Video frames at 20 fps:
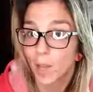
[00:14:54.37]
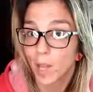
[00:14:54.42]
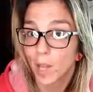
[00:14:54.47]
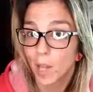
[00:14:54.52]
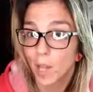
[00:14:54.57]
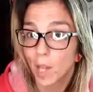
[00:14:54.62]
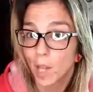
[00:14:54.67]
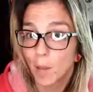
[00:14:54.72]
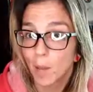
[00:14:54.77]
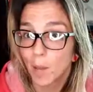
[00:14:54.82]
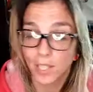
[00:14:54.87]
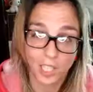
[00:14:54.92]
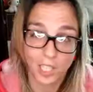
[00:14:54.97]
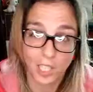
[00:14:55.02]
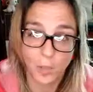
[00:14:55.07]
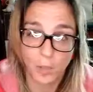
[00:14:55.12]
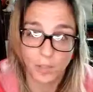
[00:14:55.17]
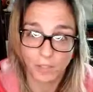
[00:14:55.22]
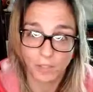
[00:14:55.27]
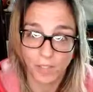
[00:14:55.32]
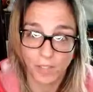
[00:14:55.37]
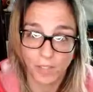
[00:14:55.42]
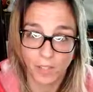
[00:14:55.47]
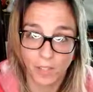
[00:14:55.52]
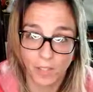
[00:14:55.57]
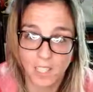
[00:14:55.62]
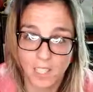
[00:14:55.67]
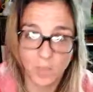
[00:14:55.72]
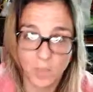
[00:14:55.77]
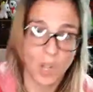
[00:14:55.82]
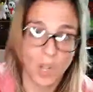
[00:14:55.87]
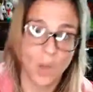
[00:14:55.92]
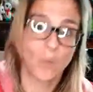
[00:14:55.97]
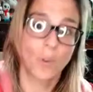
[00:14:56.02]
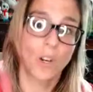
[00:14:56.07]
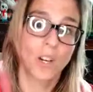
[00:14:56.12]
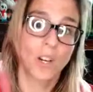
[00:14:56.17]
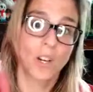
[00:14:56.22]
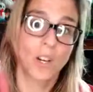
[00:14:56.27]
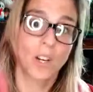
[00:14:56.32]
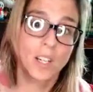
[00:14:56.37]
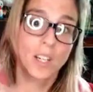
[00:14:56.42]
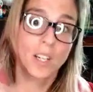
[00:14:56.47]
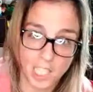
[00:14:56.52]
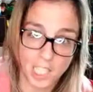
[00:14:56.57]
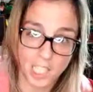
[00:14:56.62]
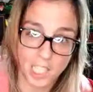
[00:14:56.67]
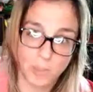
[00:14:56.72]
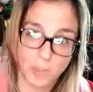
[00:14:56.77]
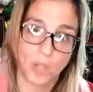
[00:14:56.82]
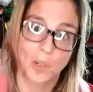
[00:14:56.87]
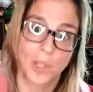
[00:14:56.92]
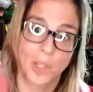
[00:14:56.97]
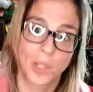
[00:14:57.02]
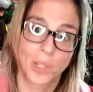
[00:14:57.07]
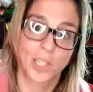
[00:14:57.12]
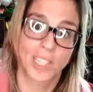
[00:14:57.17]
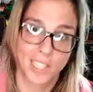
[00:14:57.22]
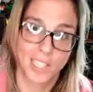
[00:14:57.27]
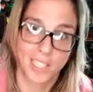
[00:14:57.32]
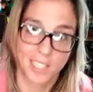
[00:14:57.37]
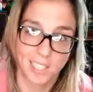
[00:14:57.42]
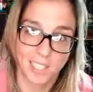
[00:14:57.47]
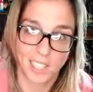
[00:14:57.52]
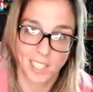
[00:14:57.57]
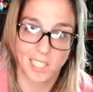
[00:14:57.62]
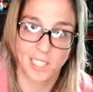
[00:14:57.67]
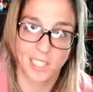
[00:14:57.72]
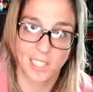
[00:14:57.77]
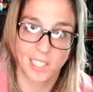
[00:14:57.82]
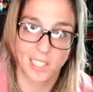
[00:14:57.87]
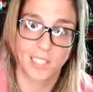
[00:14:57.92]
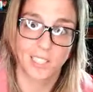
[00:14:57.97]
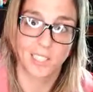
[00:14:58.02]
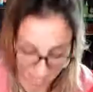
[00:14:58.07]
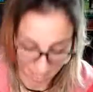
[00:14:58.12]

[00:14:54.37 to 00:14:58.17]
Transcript: But until we face them, we're going to keep going in this cycle.